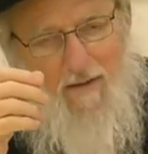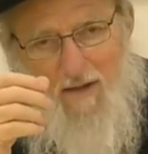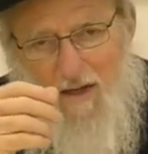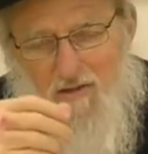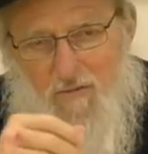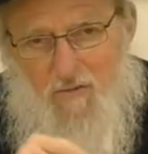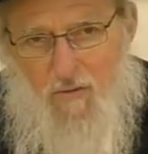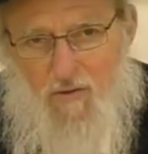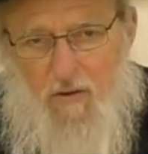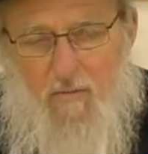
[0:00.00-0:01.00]
at the gates of
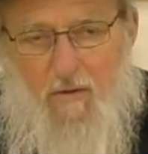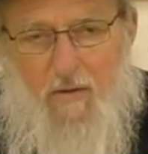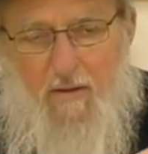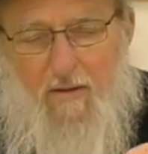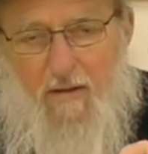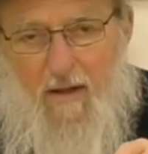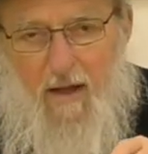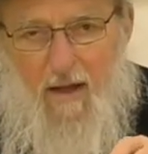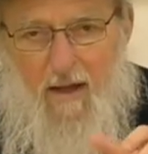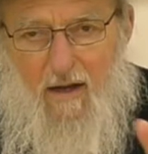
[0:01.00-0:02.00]
Jerusalem,
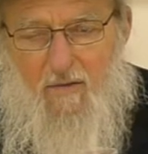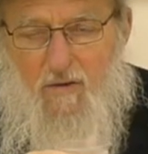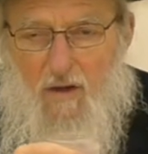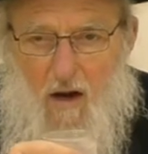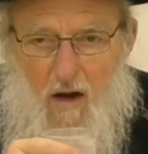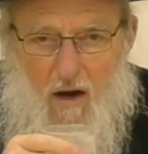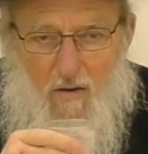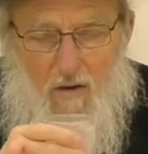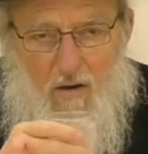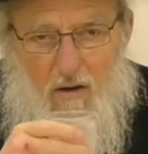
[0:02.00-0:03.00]
and there
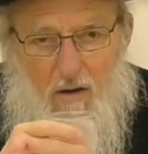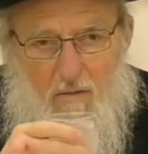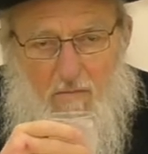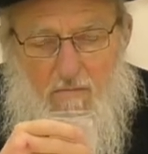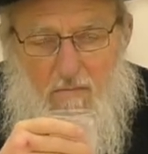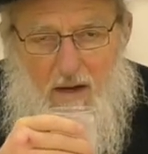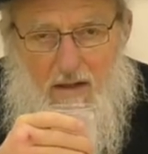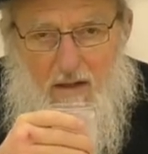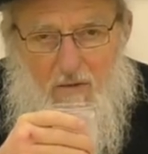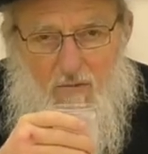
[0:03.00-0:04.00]
are many